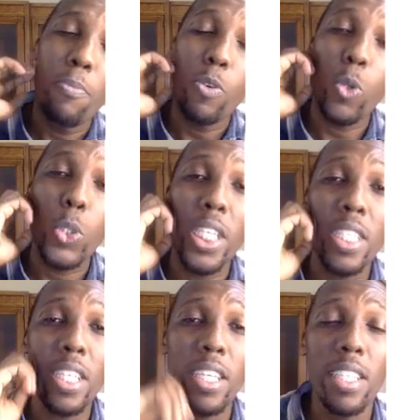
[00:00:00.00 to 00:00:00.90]

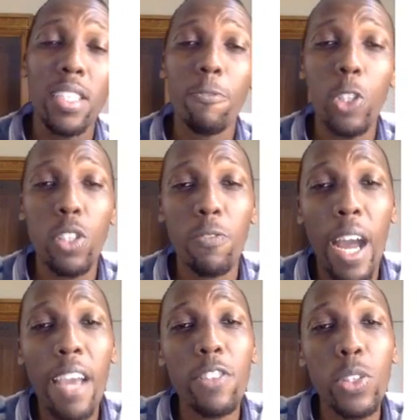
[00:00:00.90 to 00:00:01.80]
rotated at a
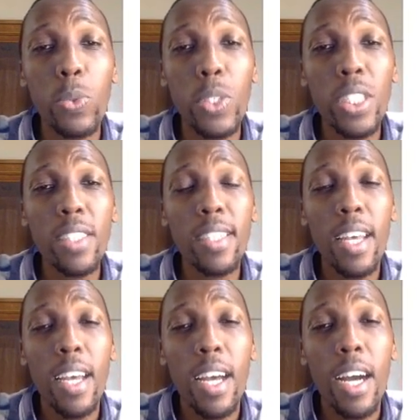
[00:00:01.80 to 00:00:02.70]
45 degrees
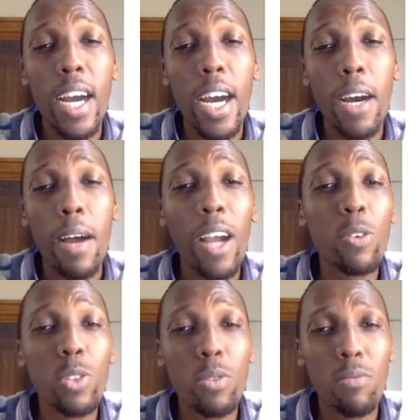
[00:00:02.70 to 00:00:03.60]

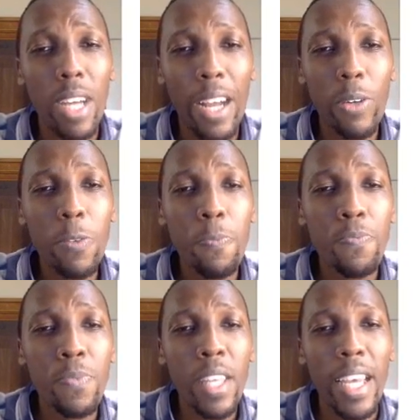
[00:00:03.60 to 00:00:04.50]
angle,
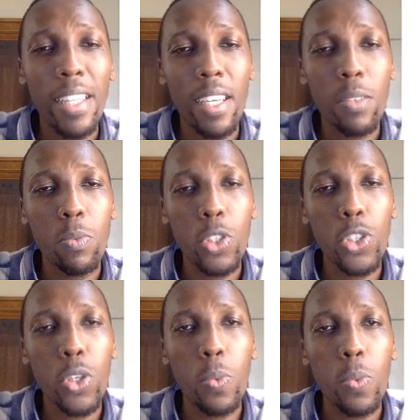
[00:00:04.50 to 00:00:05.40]
and then we
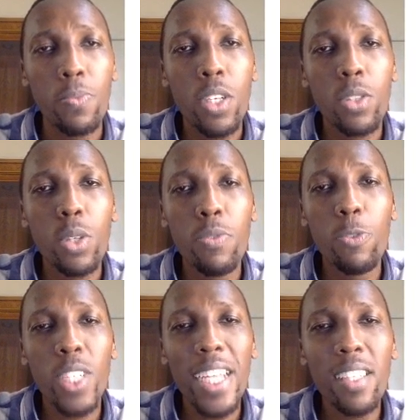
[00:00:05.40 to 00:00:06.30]
show. So if
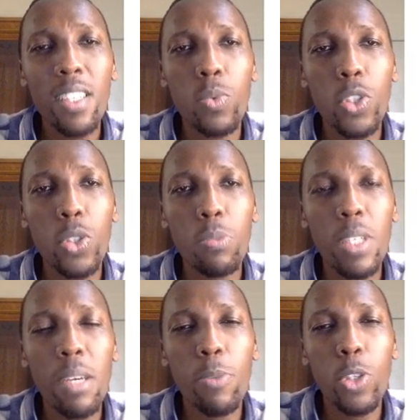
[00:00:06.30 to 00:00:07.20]
we run this, we should
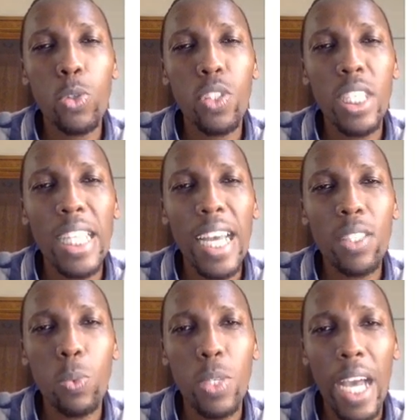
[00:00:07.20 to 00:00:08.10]
be able to see
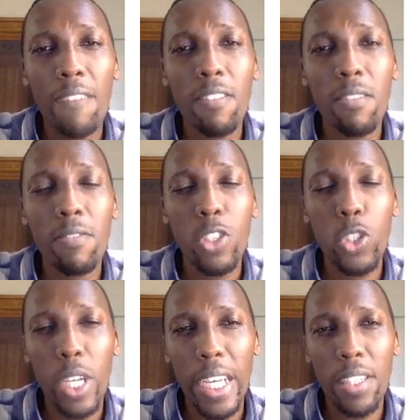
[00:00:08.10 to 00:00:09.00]
that we have our
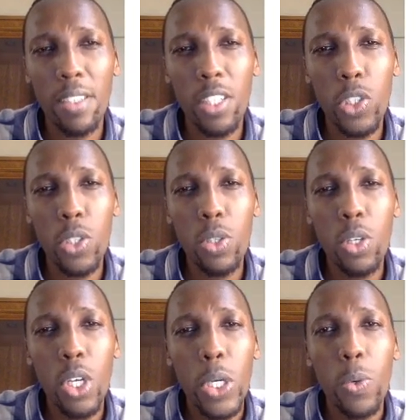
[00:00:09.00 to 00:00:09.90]
visualization,
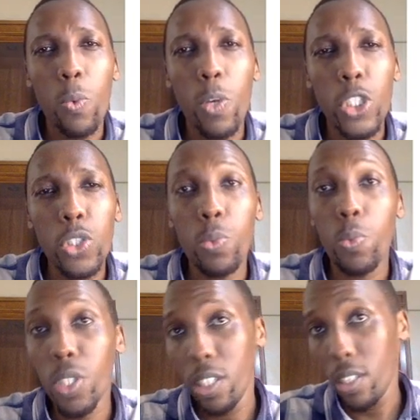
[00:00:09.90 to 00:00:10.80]
which
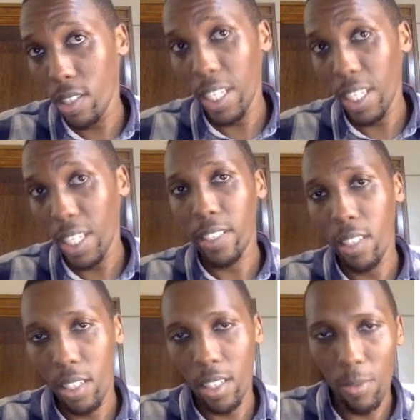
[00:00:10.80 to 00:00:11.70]
we started,
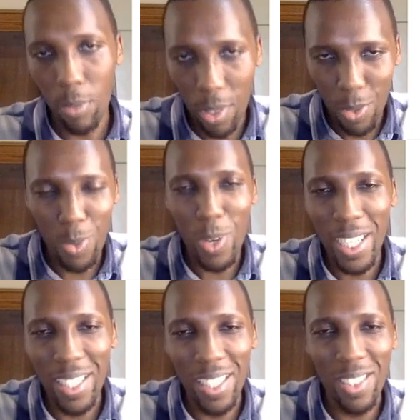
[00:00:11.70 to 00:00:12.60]
we
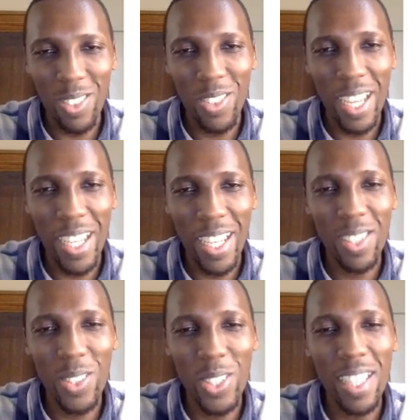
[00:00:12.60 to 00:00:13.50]
wanted to create.
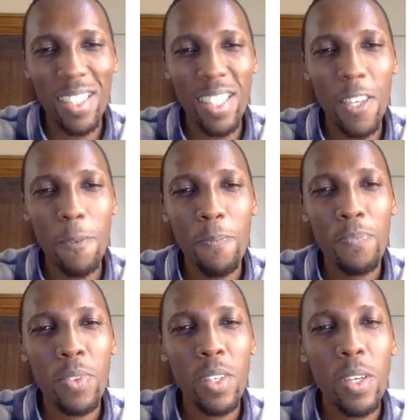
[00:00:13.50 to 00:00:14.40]
So you can see
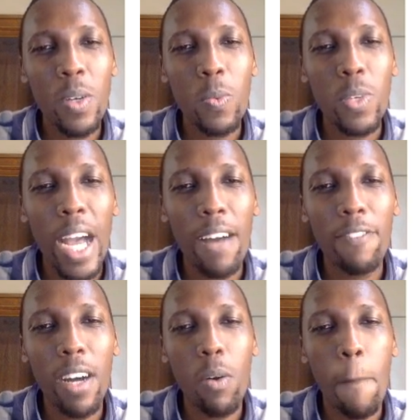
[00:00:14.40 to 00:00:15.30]
we have our